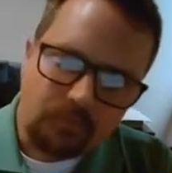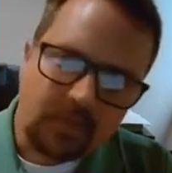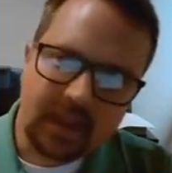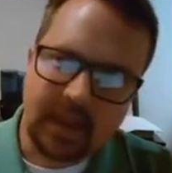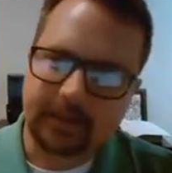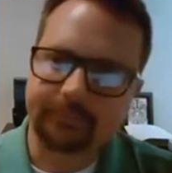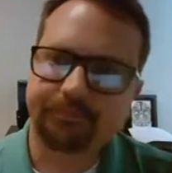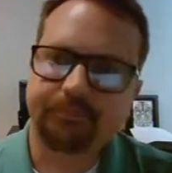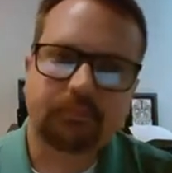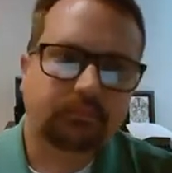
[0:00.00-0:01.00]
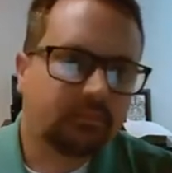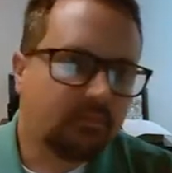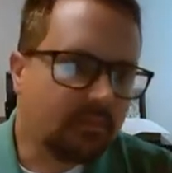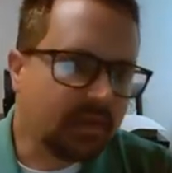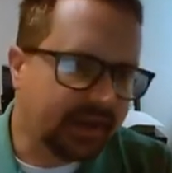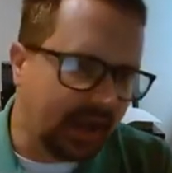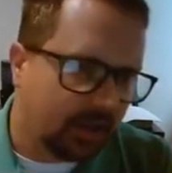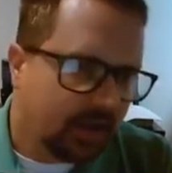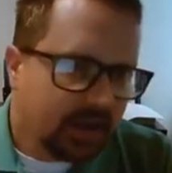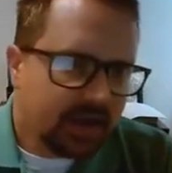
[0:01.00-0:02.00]
Okay.
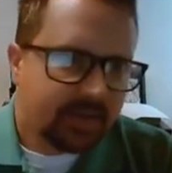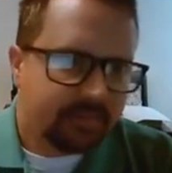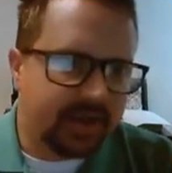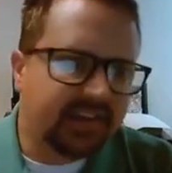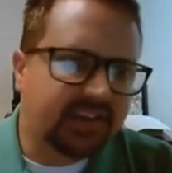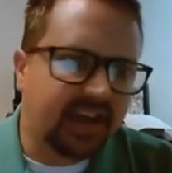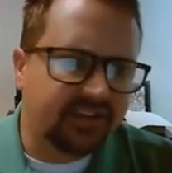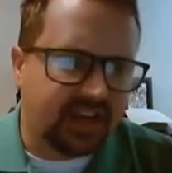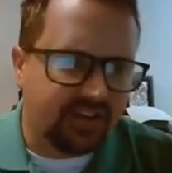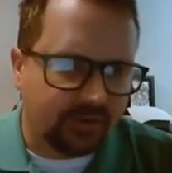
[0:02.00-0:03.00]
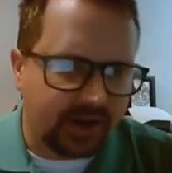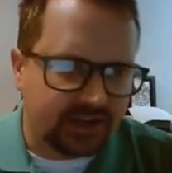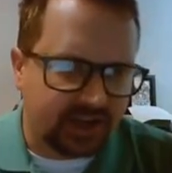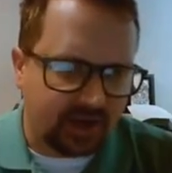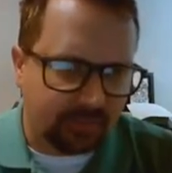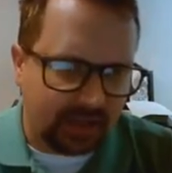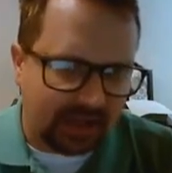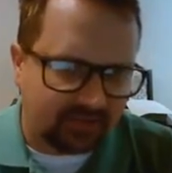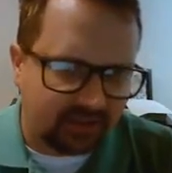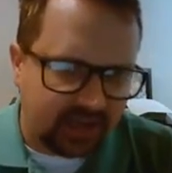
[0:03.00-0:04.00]
Now, B cells differentiate into
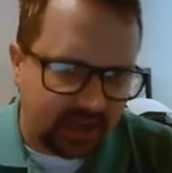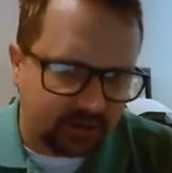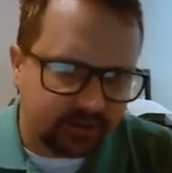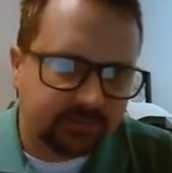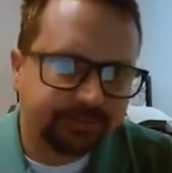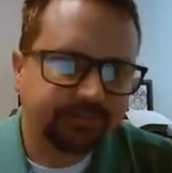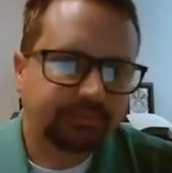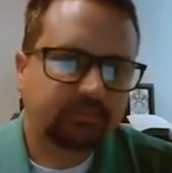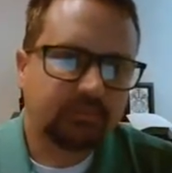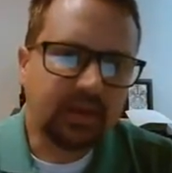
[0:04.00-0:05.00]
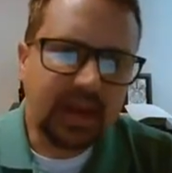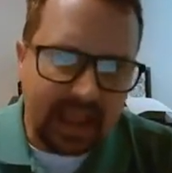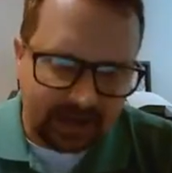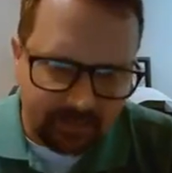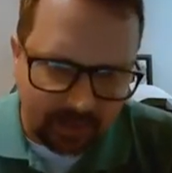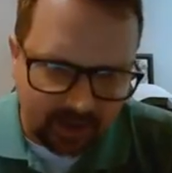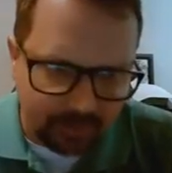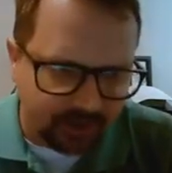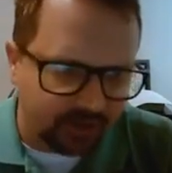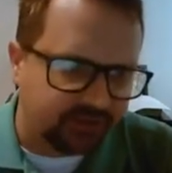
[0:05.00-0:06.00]
plasma cells, antibody
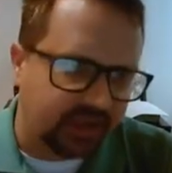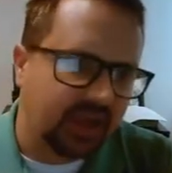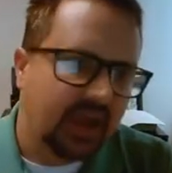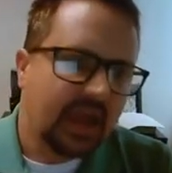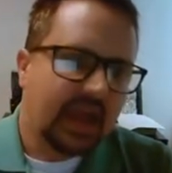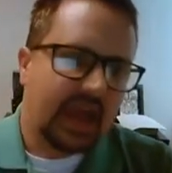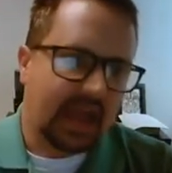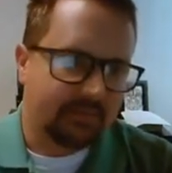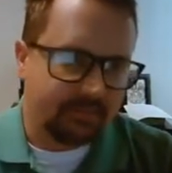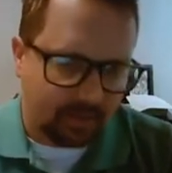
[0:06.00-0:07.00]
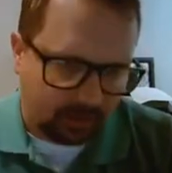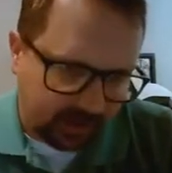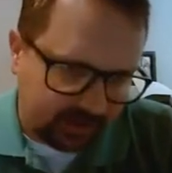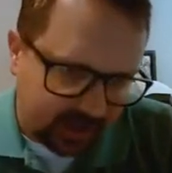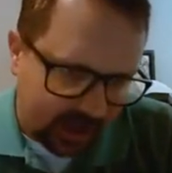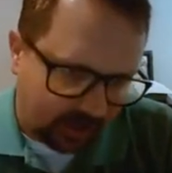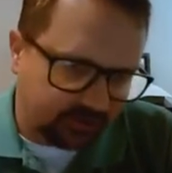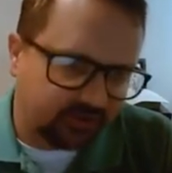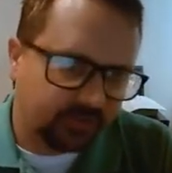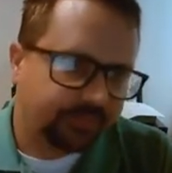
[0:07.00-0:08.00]
producing, and memory
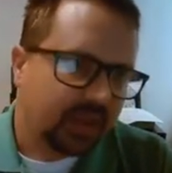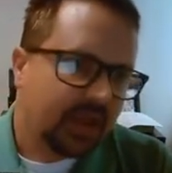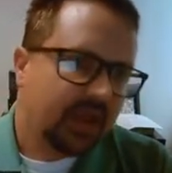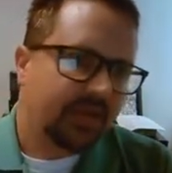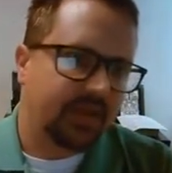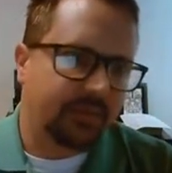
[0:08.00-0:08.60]
cells. The